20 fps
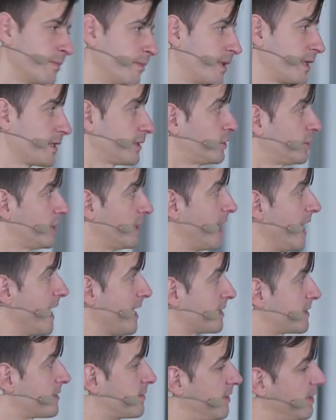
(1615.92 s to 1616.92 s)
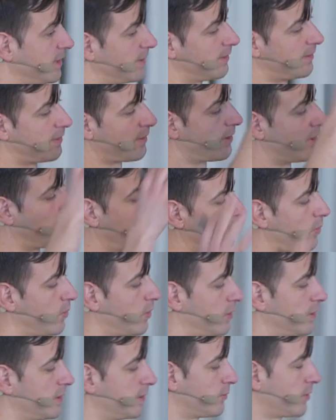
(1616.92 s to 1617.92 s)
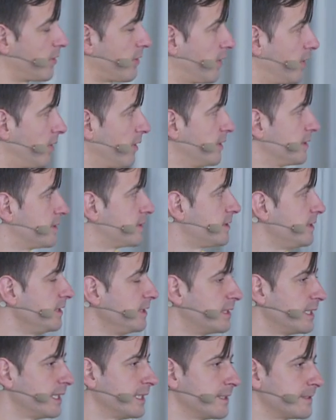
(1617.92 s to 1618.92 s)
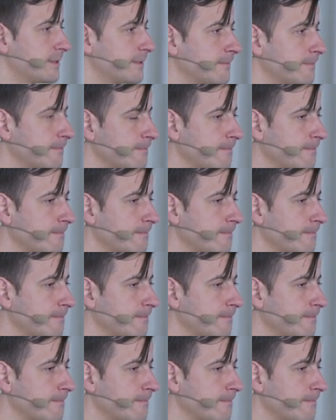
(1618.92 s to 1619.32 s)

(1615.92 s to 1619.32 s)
much less than the whole world with all its details.